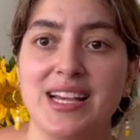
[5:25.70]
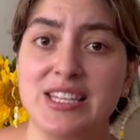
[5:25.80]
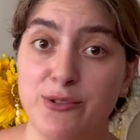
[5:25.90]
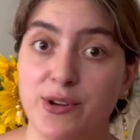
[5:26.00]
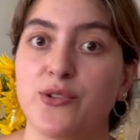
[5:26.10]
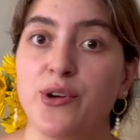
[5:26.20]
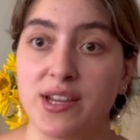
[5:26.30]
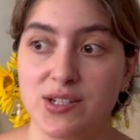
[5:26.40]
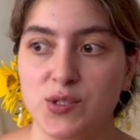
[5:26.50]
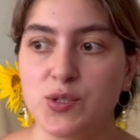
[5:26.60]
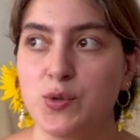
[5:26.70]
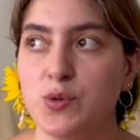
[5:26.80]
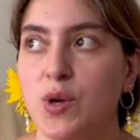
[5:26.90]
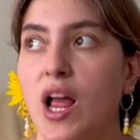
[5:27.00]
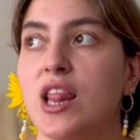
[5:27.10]
you're going
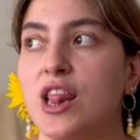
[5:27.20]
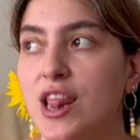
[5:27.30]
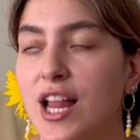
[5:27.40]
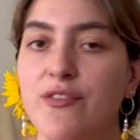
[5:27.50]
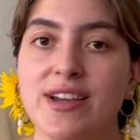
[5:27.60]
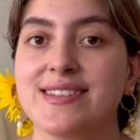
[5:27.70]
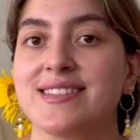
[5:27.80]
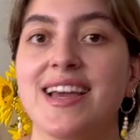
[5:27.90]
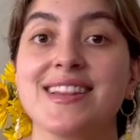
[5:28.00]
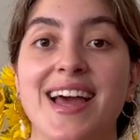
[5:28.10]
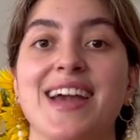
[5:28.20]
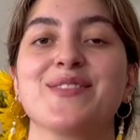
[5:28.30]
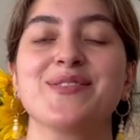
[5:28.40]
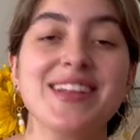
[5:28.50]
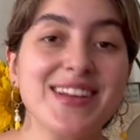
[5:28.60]
to love it. And I
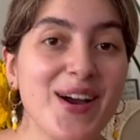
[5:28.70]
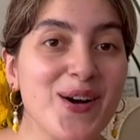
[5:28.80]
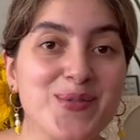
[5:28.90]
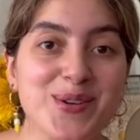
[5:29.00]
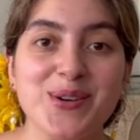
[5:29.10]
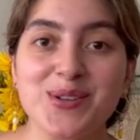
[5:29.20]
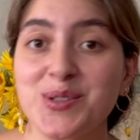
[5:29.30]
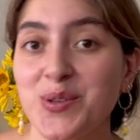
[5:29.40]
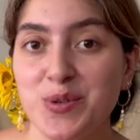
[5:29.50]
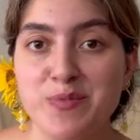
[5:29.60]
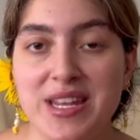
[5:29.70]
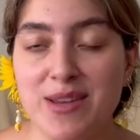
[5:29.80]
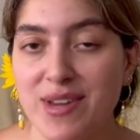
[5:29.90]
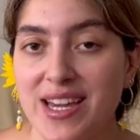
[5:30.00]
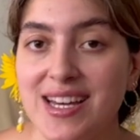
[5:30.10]
really hope you go to Romania,
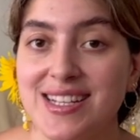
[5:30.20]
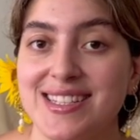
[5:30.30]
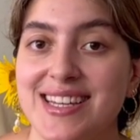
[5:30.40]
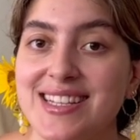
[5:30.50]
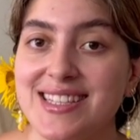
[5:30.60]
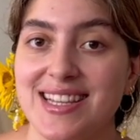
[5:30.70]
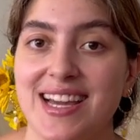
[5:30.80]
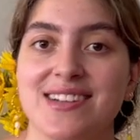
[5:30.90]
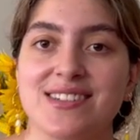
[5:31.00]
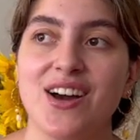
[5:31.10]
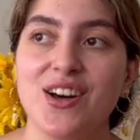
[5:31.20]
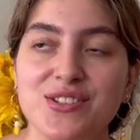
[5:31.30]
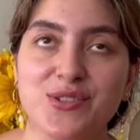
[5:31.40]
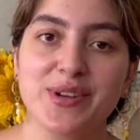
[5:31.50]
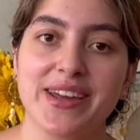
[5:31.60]
because it's like an
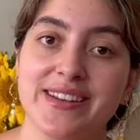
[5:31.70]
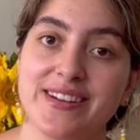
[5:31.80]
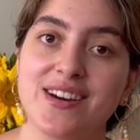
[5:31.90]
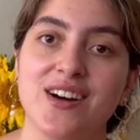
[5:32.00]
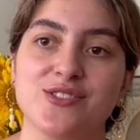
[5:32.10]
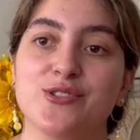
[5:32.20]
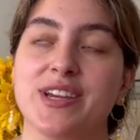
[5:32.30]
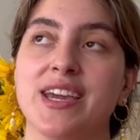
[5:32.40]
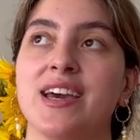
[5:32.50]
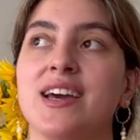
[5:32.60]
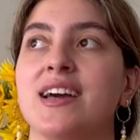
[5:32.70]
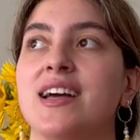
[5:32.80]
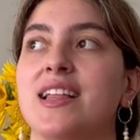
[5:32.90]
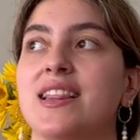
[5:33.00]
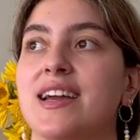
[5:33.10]
underrated country.
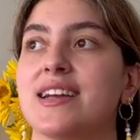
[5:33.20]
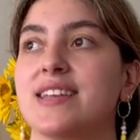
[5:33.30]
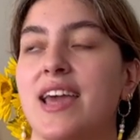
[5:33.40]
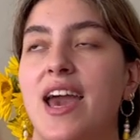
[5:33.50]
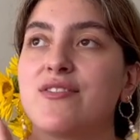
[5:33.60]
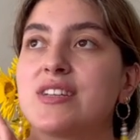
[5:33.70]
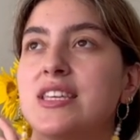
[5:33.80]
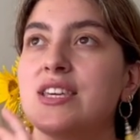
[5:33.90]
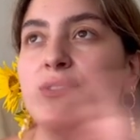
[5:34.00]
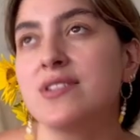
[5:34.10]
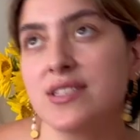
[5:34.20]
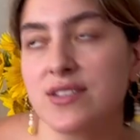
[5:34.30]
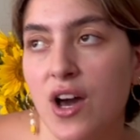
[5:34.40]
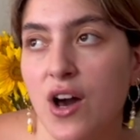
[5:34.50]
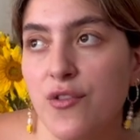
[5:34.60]
Like, they have the cutest
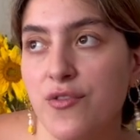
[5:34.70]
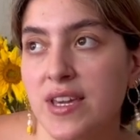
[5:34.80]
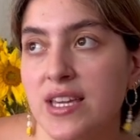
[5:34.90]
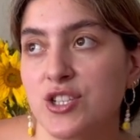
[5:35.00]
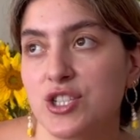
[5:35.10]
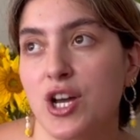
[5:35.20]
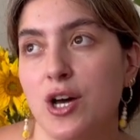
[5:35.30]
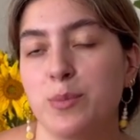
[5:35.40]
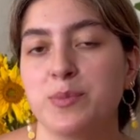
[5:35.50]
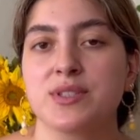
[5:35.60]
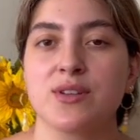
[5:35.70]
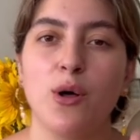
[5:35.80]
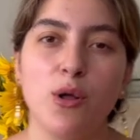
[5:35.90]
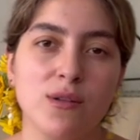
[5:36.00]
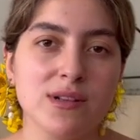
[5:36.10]
coffee shops,
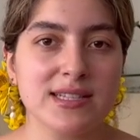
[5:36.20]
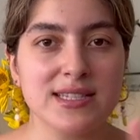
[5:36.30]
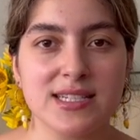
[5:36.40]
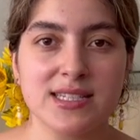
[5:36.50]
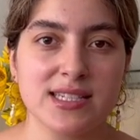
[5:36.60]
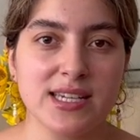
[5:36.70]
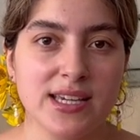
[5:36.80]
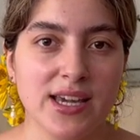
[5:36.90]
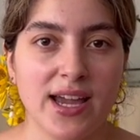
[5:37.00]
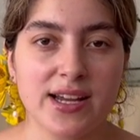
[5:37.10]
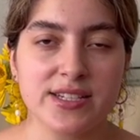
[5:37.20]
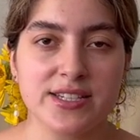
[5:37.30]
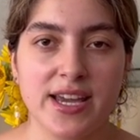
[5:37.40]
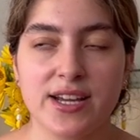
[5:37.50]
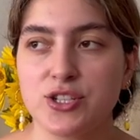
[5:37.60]
old city
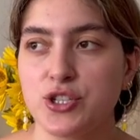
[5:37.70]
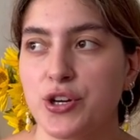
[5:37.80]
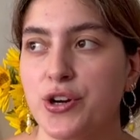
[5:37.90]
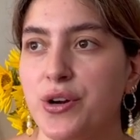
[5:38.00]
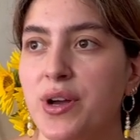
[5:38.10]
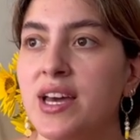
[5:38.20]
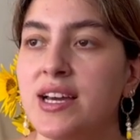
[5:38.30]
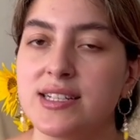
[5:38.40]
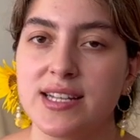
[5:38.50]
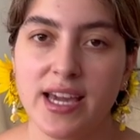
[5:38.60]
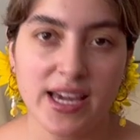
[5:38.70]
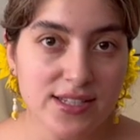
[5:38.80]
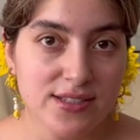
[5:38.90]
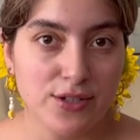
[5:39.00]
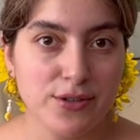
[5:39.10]
architecture, the
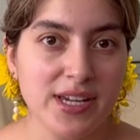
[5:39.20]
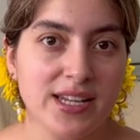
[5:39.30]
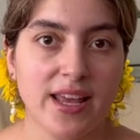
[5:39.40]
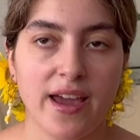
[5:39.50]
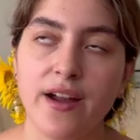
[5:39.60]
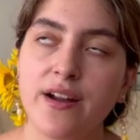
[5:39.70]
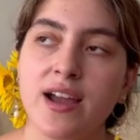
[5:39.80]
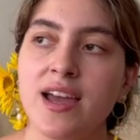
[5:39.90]
history there,